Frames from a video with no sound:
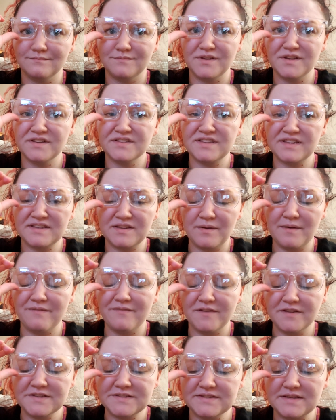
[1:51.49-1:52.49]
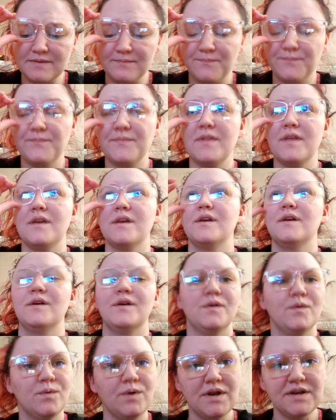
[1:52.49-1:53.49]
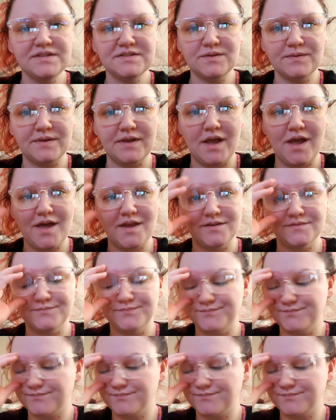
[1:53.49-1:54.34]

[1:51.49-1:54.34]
because that's how I fell asleep. What is going on?